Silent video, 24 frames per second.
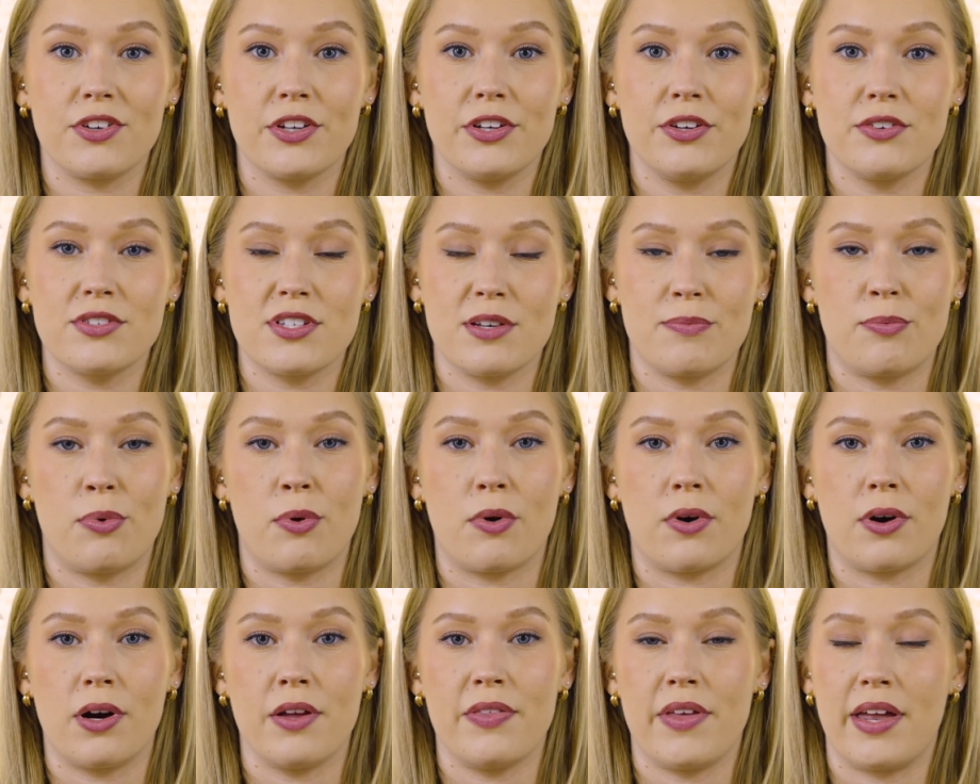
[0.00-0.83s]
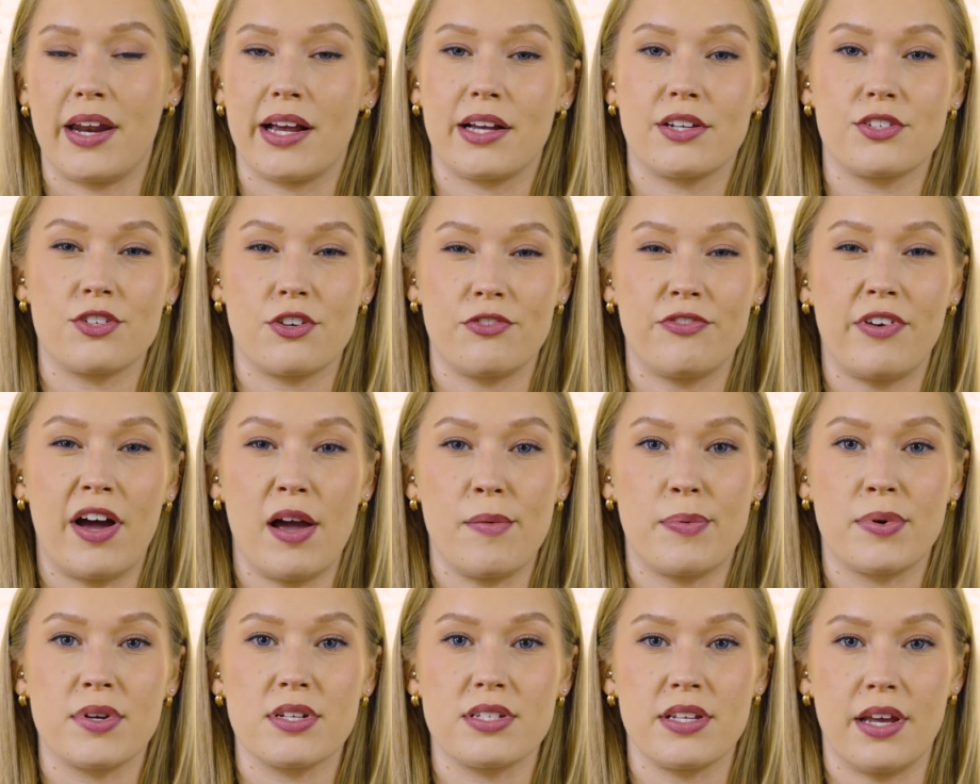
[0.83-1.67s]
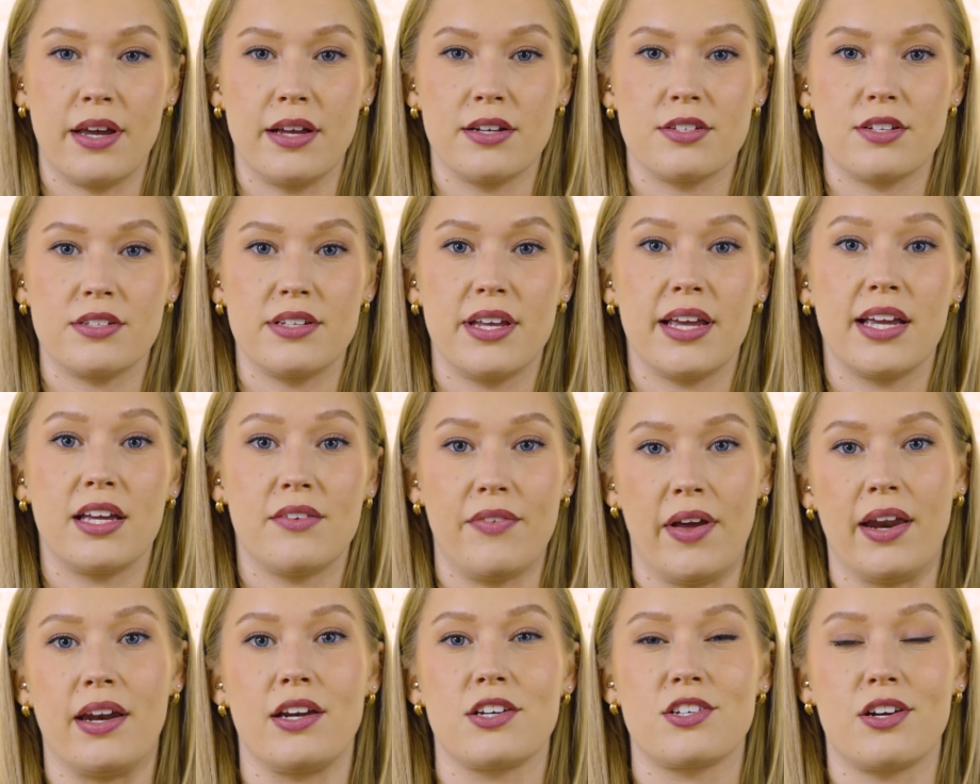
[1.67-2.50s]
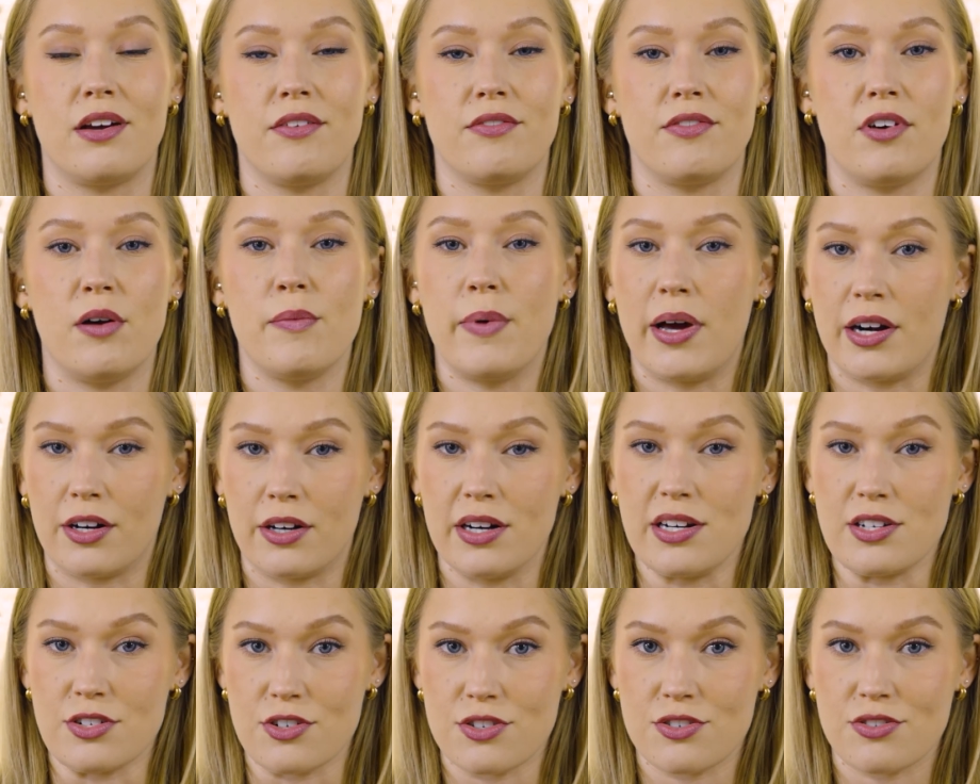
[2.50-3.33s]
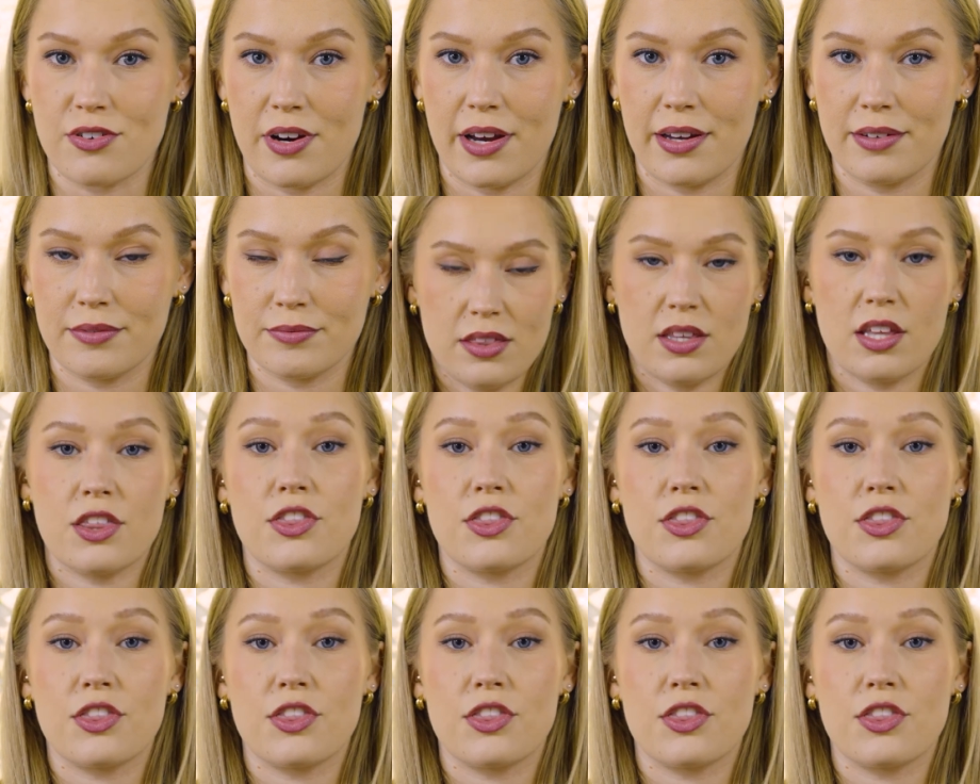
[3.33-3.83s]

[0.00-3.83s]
for you to pour in that extra 5% to take advantage of a better interest rate.